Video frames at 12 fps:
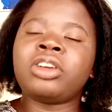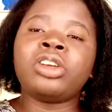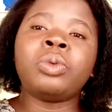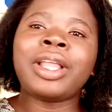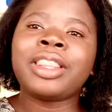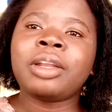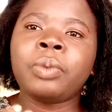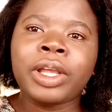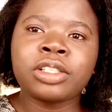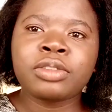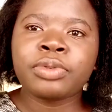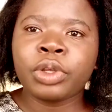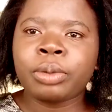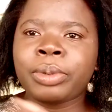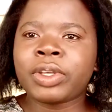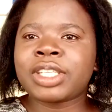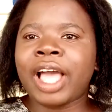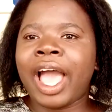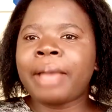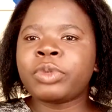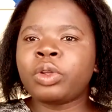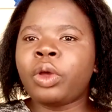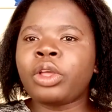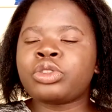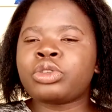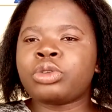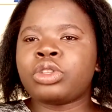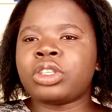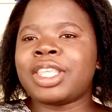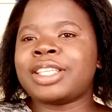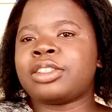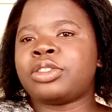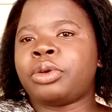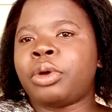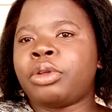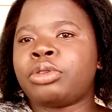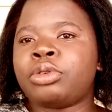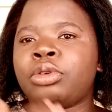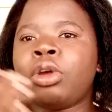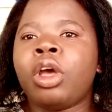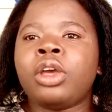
create one that works for you, because I'm not going through the thing that you're going through.